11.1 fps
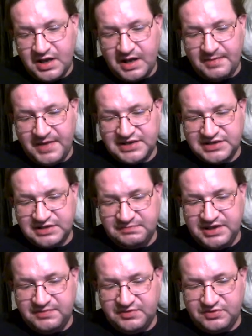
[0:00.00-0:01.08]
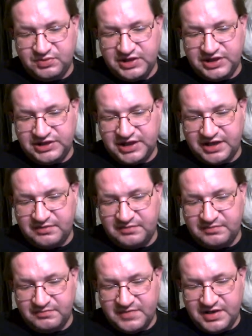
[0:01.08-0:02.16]
I'm asking people to reach out
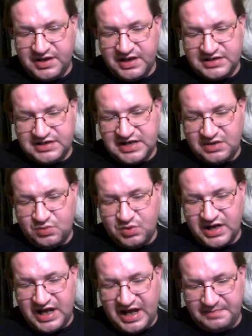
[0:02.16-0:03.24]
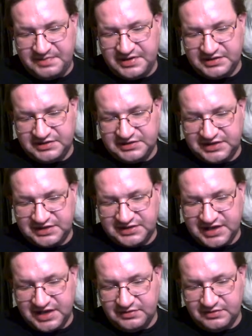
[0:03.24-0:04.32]
and tell what happened, says
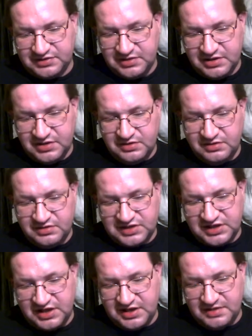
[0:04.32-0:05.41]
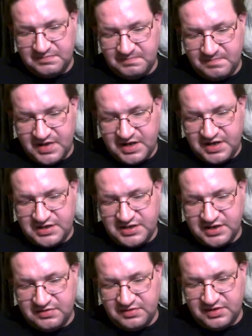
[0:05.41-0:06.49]
Scales, whose son,
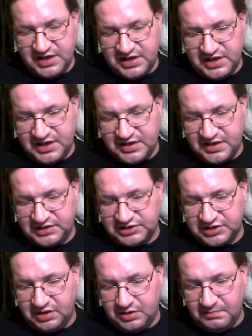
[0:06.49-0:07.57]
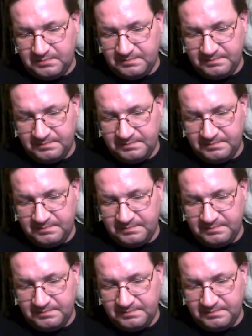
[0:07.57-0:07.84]
Darrell Lee Clinchlow